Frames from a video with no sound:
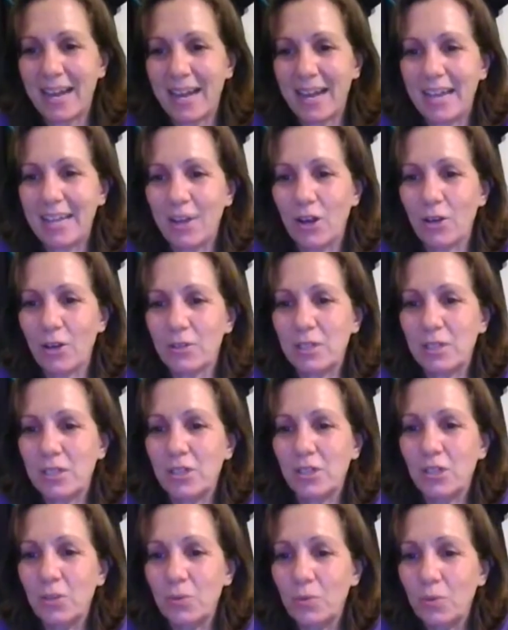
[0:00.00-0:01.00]
I
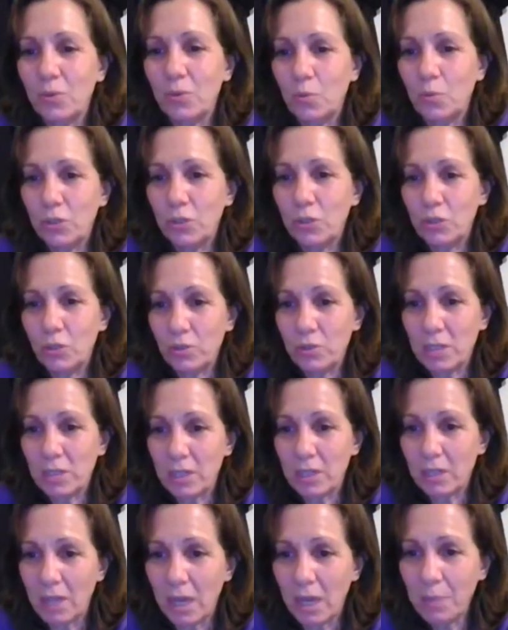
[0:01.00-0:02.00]
also will use
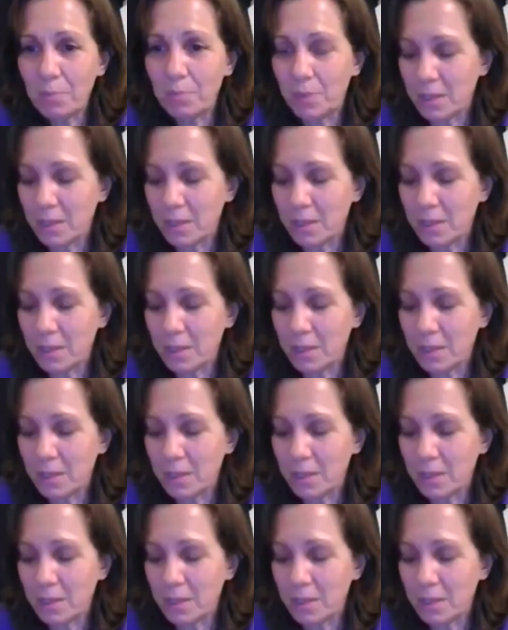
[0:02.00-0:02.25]
a cup.